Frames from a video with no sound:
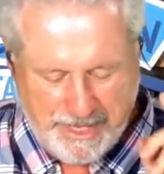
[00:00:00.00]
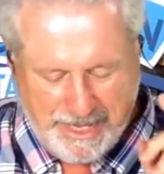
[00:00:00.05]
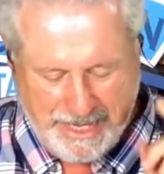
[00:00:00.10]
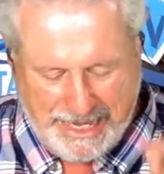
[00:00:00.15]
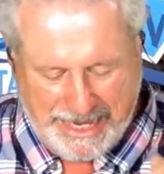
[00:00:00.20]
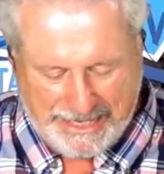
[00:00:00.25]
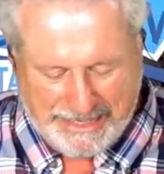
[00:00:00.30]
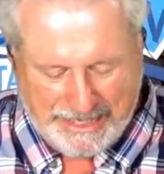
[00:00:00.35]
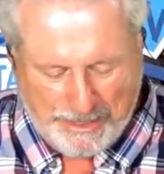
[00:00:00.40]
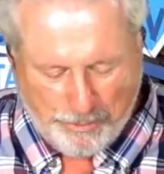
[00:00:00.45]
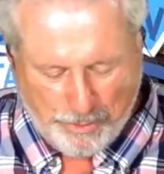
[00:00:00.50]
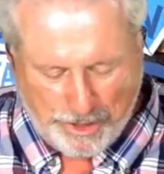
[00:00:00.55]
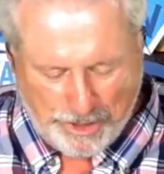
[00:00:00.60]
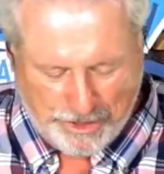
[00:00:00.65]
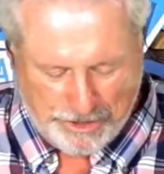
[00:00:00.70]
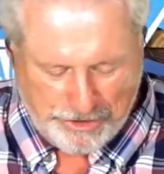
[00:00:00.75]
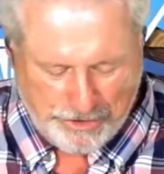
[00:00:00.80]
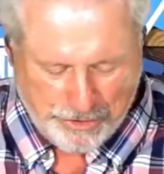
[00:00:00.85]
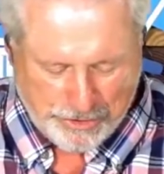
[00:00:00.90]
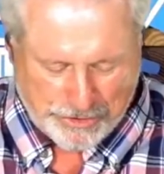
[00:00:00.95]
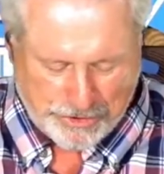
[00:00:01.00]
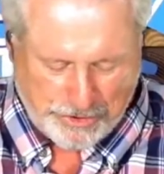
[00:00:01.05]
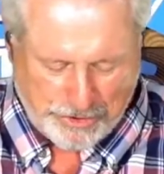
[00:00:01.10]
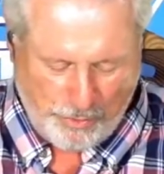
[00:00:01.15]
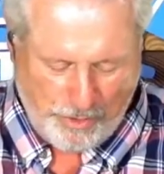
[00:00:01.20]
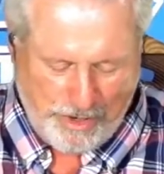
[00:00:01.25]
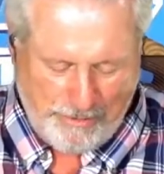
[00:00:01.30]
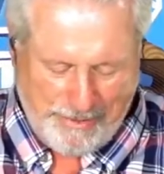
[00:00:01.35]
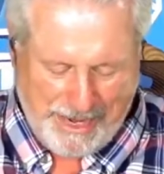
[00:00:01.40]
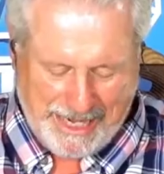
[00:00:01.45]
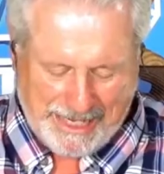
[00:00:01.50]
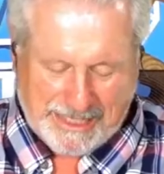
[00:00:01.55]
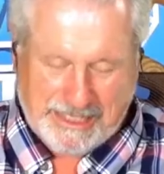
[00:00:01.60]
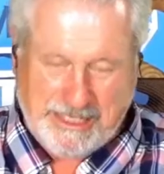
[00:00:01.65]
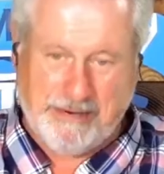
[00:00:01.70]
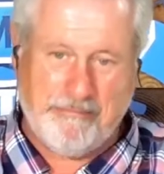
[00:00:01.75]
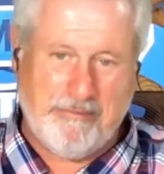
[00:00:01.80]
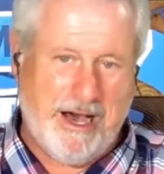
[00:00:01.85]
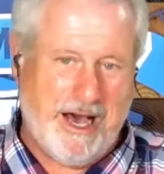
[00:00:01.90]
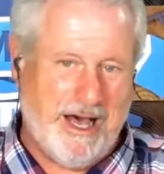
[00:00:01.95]
And then we're going to do a story about
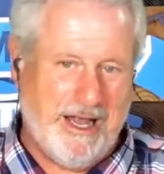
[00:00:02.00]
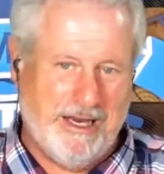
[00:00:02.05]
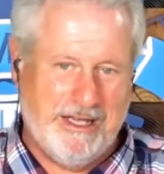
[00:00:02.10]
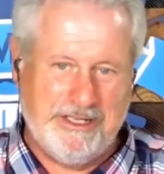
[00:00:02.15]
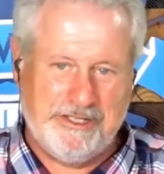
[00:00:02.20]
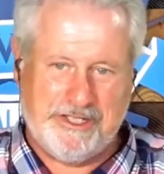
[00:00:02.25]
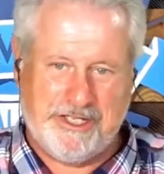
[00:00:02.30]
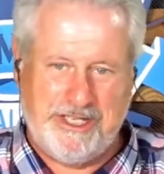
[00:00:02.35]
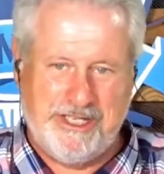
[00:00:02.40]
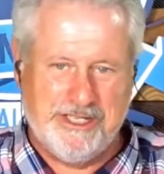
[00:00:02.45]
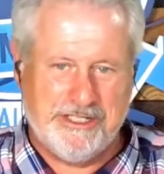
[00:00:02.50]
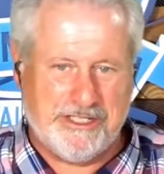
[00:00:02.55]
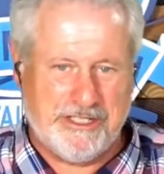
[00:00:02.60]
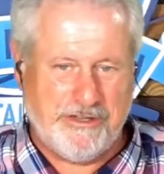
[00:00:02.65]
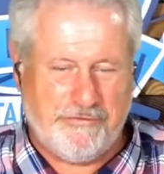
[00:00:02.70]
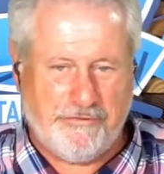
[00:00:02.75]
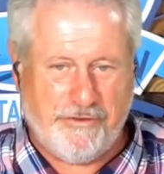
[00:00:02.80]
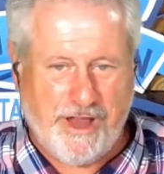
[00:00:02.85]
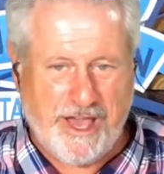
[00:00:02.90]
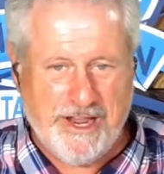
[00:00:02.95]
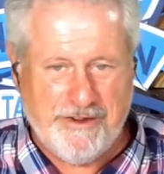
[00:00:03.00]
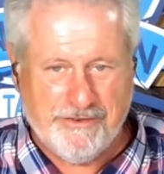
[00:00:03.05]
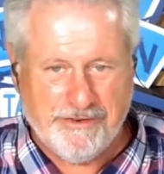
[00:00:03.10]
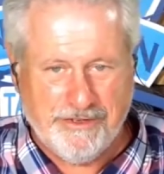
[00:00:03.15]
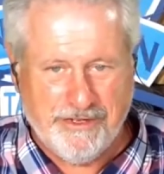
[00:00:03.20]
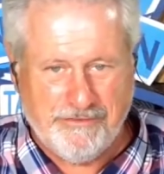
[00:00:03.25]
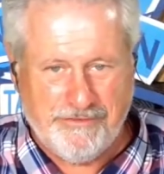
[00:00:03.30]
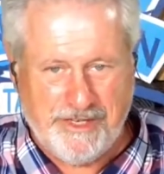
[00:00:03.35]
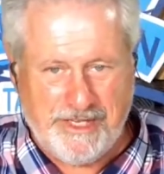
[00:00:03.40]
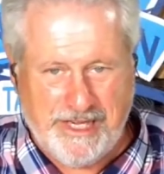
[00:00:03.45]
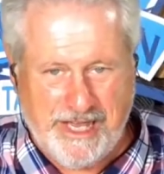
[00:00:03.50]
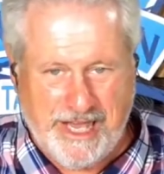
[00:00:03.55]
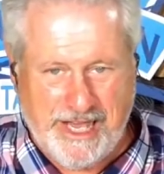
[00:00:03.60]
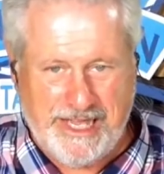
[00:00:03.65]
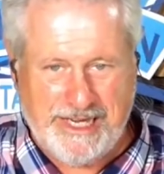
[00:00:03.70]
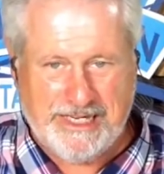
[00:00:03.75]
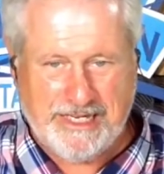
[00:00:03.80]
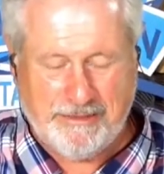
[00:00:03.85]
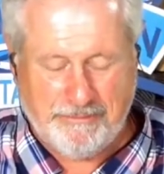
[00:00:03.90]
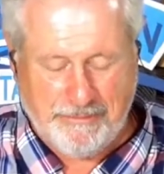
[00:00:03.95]
Kamala. She is the flavor of the
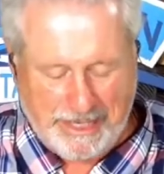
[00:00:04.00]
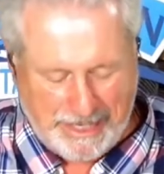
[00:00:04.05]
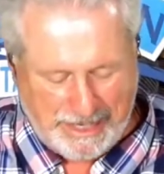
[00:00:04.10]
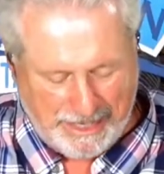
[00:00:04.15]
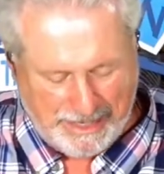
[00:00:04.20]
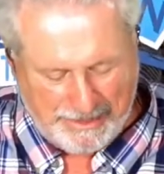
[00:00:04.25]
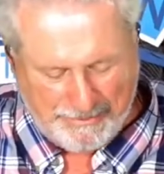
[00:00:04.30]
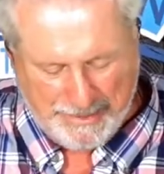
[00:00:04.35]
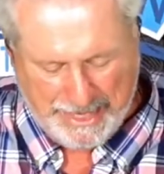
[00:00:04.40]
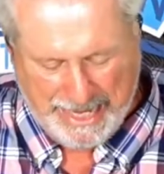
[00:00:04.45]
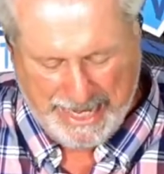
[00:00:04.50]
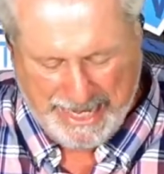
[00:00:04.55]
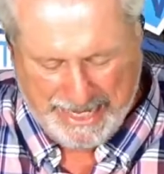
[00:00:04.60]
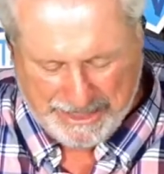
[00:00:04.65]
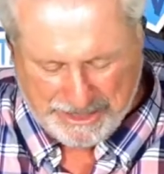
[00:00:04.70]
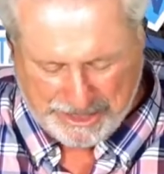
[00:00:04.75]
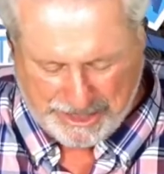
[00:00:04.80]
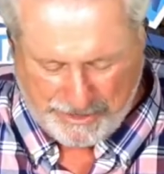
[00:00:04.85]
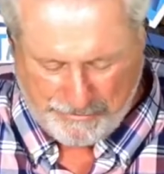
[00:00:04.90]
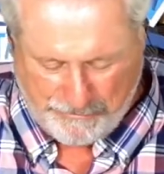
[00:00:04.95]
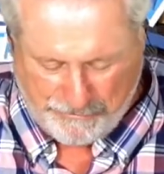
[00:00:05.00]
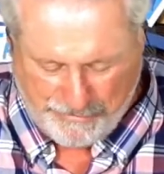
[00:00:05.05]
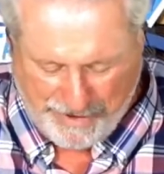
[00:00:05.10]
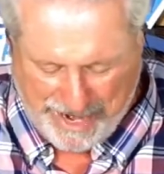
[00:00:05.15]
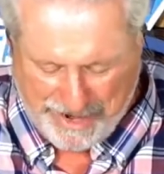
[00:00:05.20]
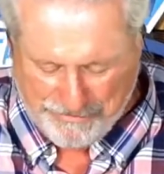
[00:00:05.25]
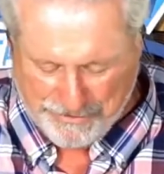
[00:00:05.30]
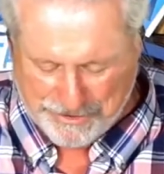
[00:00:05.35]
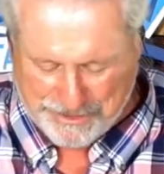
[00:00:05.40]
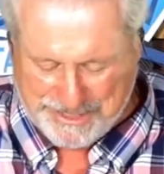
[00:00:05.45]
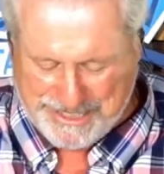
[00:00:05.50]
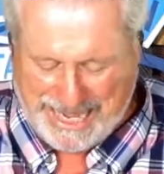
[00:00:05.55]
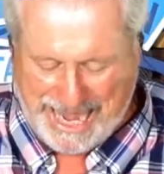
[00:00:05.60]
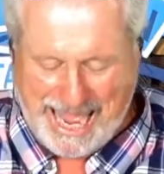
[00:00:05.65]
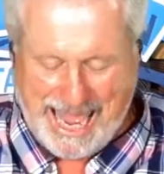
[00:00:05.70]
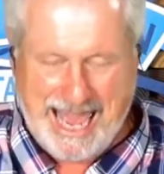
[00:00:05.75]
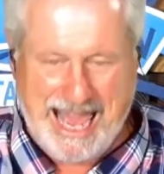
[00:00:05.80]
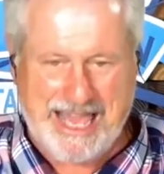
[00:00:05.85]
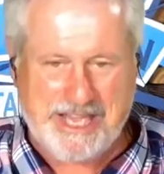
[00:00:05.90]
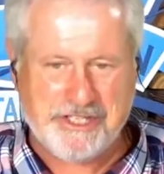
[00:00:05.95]
day, Kamala. She favors
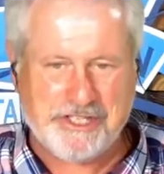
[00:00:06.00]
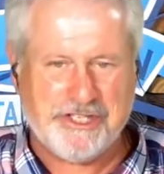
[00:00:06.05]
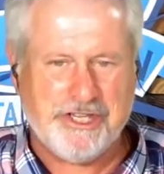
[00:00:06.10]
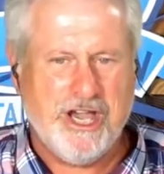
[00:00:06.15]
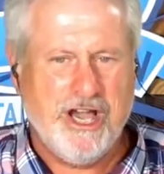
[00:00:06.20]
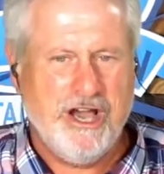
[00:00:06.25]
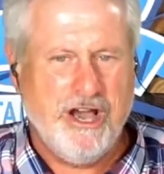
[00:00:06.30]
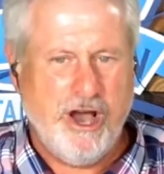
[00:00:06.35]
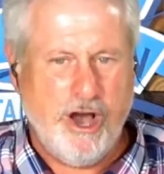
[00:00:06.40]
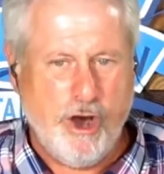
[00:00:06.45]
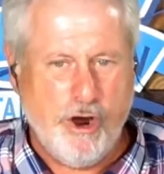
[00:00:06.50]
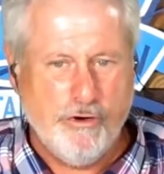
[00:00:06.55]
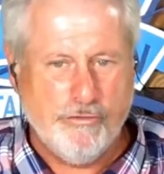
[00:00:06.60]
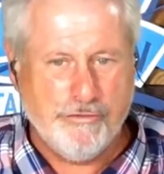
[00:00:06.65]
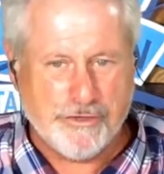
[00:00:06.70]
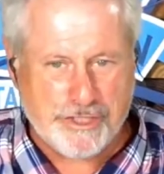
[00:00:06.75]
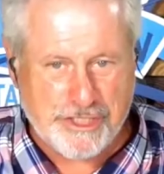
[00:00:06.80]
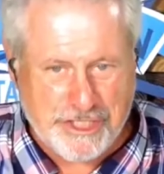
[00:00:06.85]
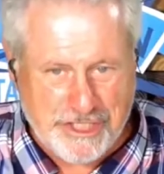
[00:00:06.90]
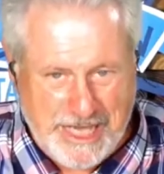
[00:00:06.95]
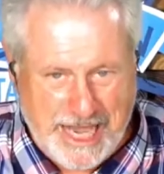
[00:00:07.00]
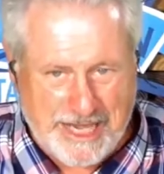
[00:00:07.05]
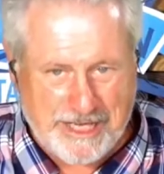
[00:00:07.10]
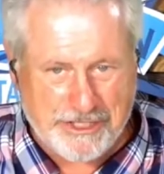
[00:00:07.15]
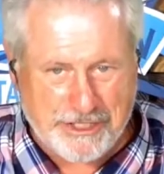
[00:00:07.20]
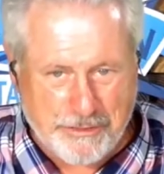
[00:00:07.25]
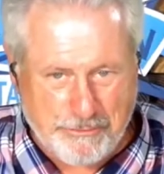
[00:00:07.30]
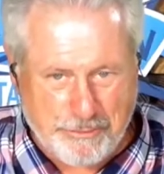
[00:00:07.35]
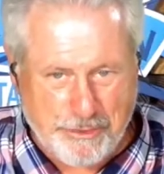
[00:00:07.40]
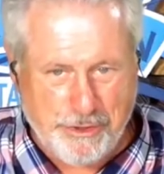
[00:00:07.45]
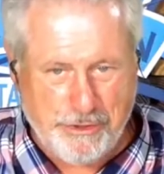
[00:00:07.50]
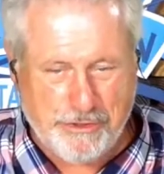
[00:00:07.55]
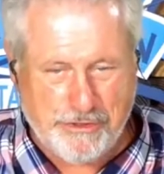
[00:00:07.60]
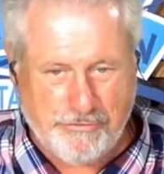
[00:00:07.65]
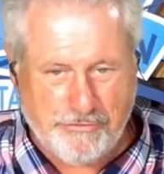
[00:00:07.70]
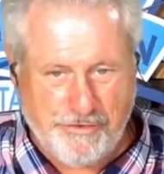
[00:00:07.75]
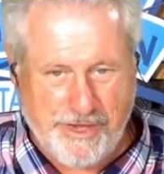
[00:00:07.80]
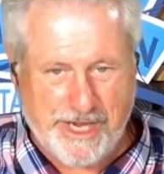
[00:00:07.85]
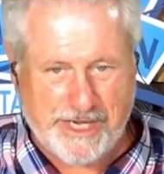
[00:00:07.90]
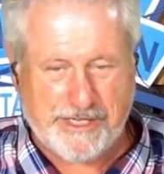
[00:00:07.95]
cash over sex abuse
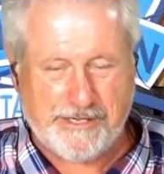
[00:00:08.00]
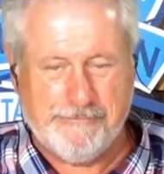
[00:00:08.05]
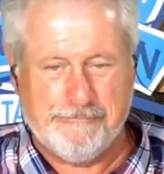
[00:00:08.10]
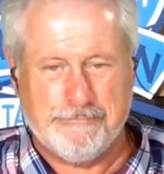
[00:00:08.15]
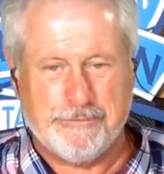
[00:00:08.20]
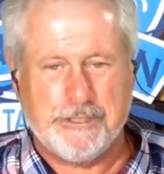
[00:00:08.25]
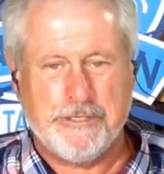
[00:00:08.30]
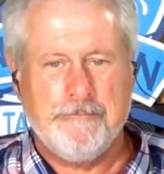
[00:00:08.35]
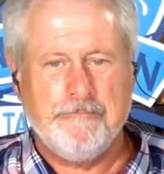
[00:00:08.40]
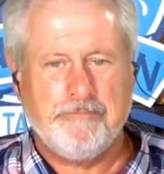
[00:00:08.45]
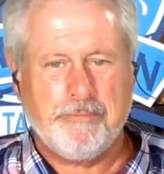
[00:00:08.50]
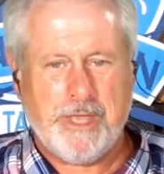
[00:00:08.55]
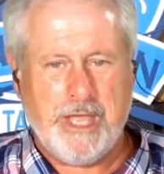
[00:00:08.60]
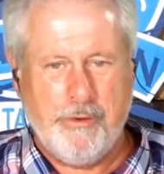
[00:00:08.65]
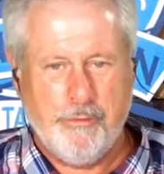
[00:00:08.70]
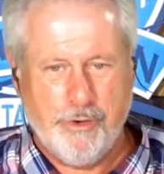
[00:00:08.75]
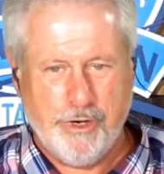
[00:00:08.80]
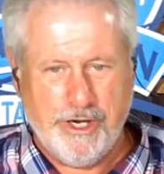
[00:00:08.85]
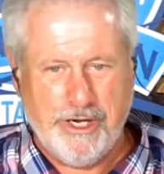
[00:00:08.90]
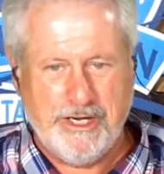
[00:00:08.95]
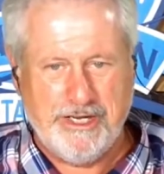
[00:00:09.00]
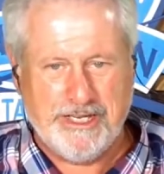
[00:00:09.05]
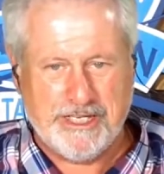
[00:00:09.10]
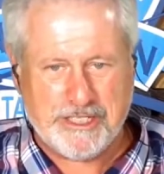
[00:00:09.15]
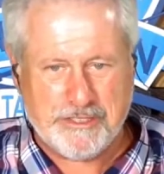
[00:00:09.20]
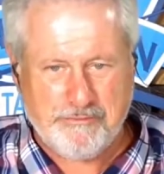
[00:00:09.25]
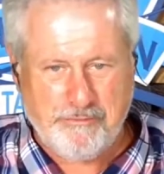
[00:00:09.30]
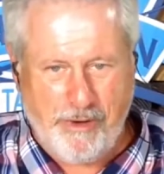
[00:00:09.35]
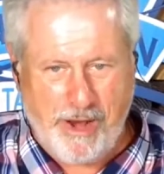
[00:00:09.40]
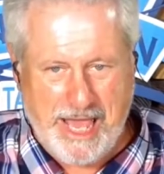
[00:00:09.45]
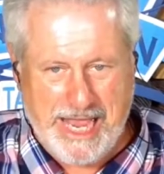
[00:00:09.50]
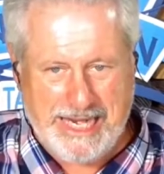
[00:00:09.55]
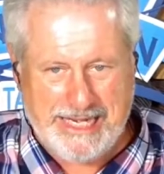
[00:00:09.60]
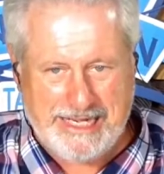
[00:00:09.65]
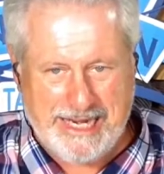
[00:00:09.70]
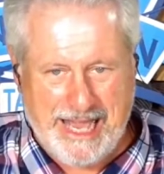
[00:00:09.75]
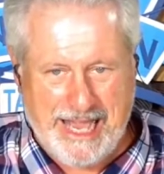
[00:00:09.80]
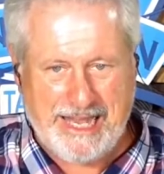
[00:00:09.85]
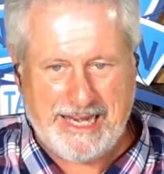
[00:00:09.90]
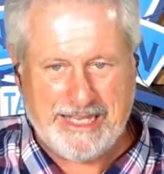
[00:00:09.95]
victims. And we're going to explain
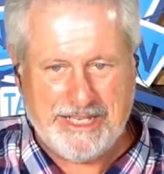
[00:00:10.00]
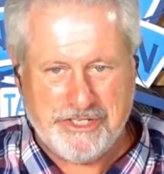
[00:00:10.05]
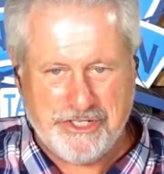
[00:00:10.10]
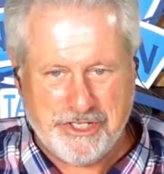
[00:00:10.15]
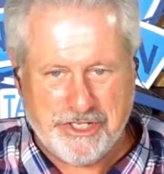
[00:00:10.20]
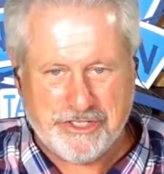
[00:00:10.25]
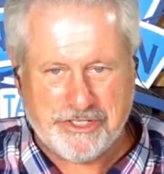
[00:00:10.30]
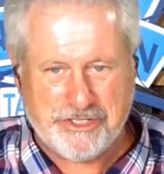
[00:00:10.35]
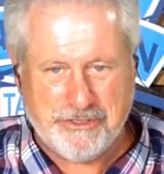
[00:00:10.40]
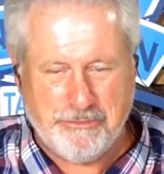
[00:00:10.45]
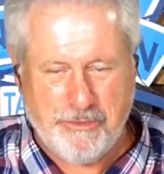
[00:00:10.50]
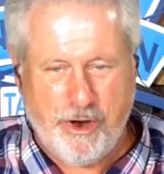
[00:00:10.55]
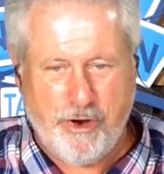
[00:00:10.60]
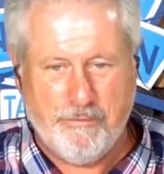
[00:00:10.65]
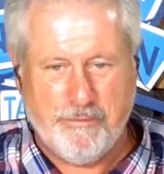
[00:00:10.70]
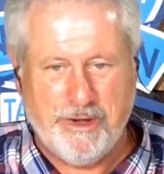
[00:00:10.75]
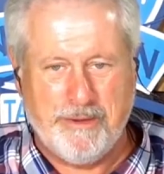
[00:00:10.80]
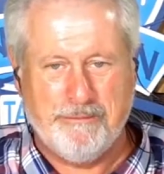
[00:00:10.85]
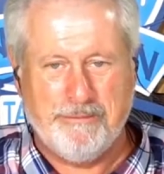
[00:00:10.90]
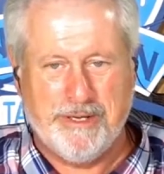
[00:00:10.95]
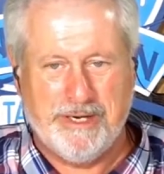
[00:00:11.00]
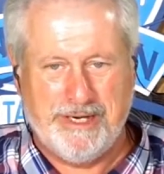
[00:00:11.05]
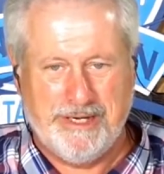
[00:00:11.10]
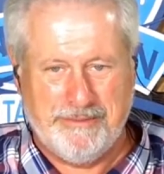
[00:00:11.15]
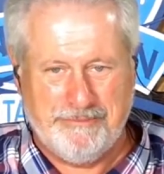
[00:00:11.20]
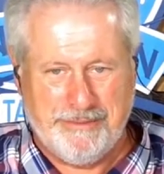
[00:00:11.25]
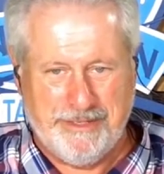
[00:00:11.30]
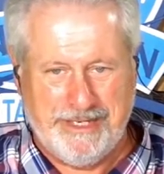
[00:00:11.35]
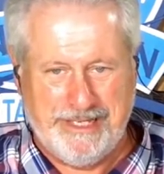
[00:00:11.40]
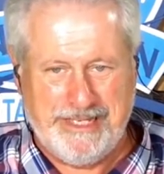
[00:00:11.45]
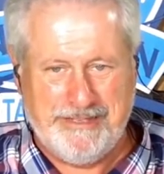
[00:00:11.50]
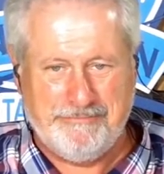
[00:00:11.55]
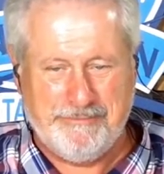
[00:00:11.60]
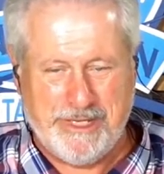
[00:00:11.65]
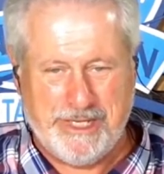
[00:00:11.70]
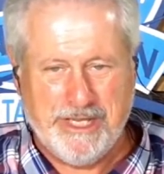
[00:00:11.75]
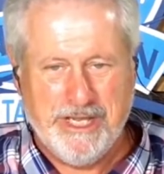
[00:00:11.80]
that in just a moment. But believe me,